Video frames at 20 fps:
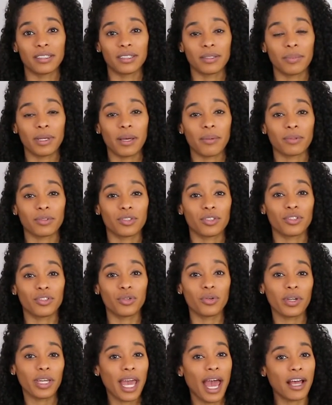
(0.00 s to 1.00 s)
to be able to
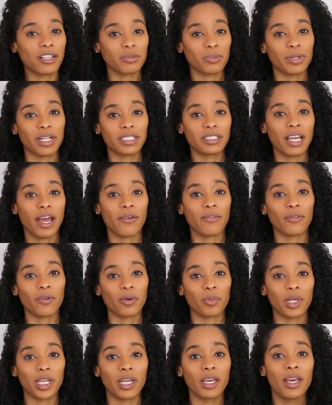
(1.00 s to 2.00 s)
do a cash breakdown
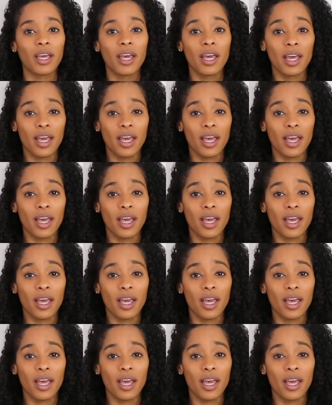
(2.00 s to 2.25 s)
for me.